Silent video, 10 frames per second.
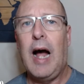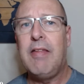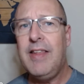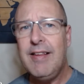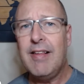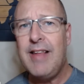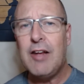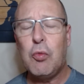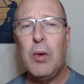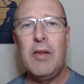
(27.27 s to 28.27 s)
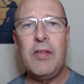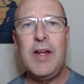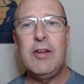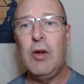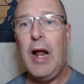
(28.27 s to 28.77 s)
I think that that's one of the
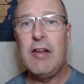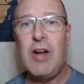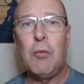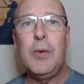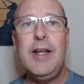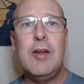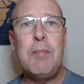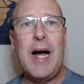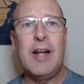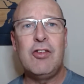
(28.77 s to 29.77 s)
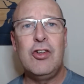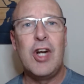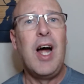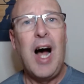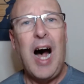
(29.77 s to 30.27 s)
things that as I read the
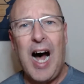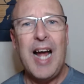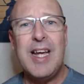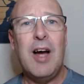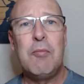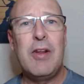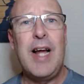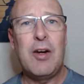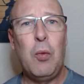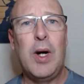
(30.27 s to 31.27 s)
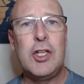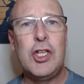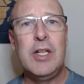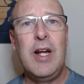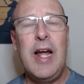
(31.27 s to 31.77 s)
passage, I come to that
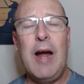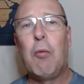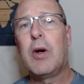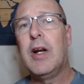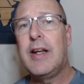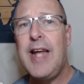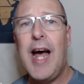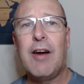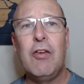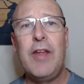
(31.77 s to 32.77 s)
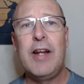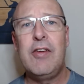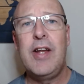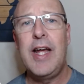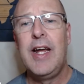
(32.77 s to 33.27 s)
question, and we're going to tackle that
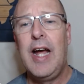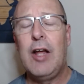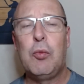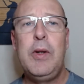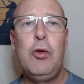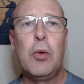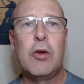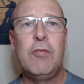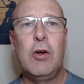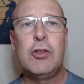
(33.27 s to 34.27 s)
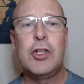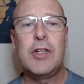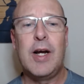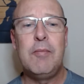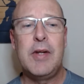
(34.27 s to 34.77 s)
today as we do our
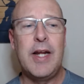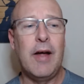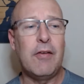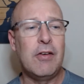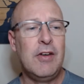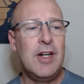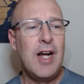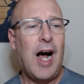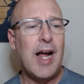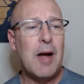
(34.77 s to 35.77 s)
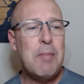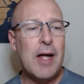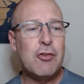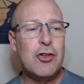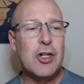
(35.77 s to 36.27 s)
devotion time together. Hi, I'm
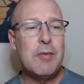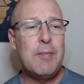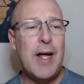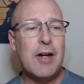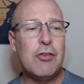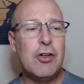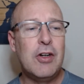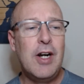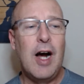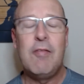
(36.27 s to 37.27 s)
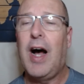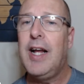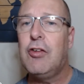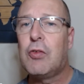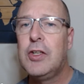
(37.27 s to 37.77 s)
Pastor Jeremy Bannister of
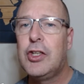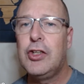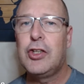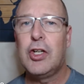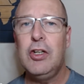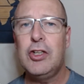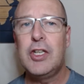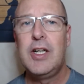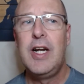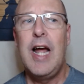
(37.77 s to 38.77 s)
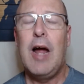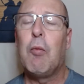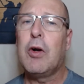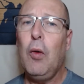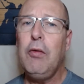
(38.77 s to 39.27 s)
Heights Christian Church,
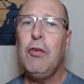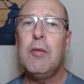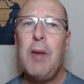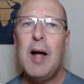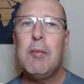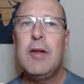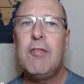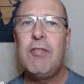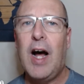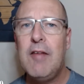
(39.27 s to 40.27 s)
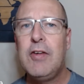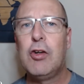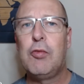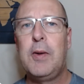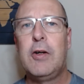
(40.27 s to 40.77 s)
and we're going through the Bible in five
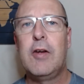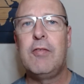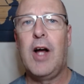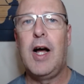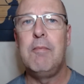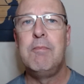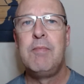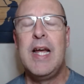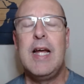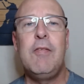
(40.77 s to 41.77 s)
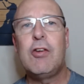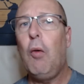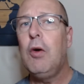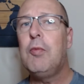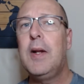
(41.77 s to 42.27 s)
years period of time. If it's
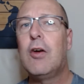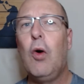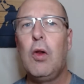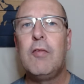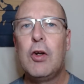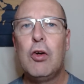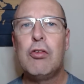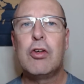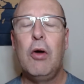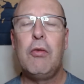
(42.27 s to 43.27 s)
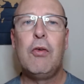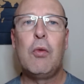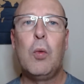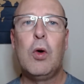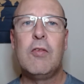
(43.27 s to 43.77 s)
always been a goal of yours to go through
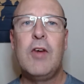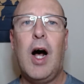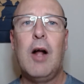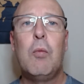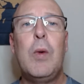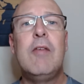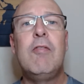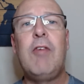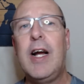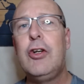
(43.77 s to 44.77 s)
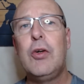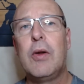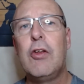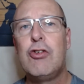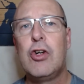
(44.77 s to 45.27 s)
the Word of God, we invite you
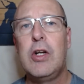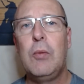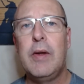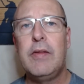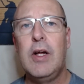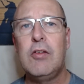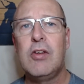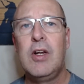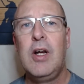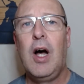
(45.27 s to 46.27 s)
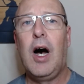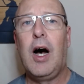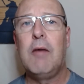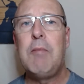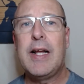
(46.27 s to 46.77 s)
on this journey with us
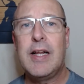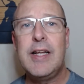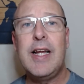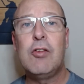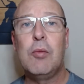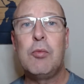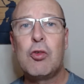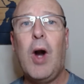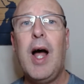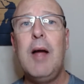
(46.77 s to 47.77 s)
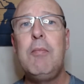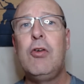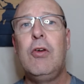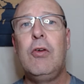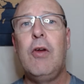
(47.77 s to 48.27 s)
uh, by clicking subscribe
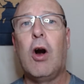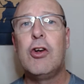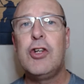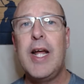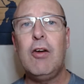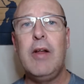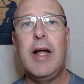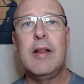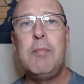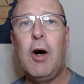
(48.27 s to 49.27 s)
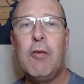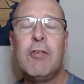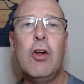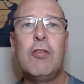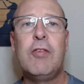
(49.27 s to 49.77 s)
to our channel and the bell
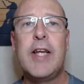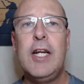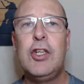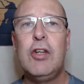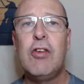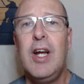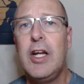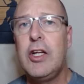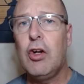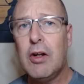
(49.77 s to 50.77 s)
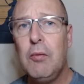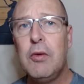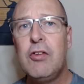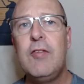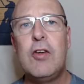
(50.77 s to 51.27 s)
for notifications. You're going to
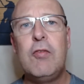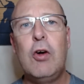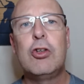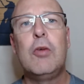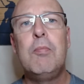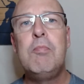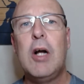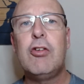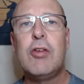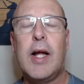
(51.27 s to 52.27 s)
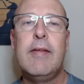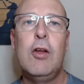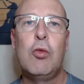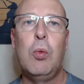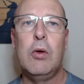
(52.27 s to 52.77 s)
receive a devotional much like
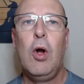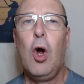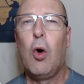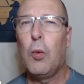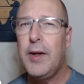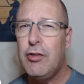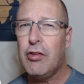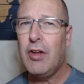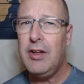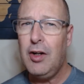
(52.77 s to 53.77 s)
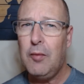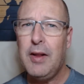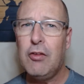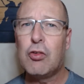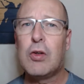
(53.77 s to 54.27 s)
this one. We'll read just a little
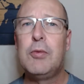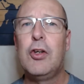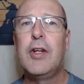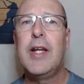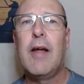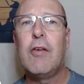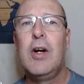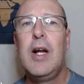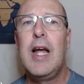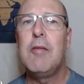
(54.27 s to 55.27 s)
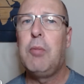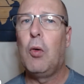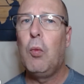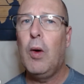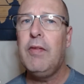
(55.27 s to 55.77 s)
bit of the Scripture together and
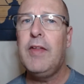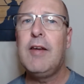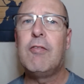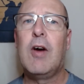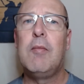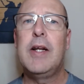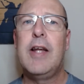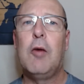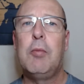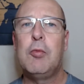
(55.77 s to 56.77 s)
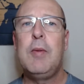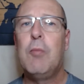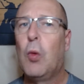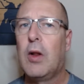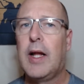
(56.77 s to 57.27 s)
pull one thing from it to help us be
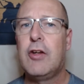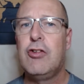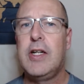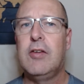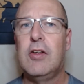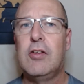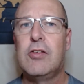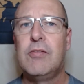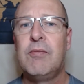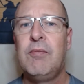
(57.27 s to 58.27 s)
more like Jesus.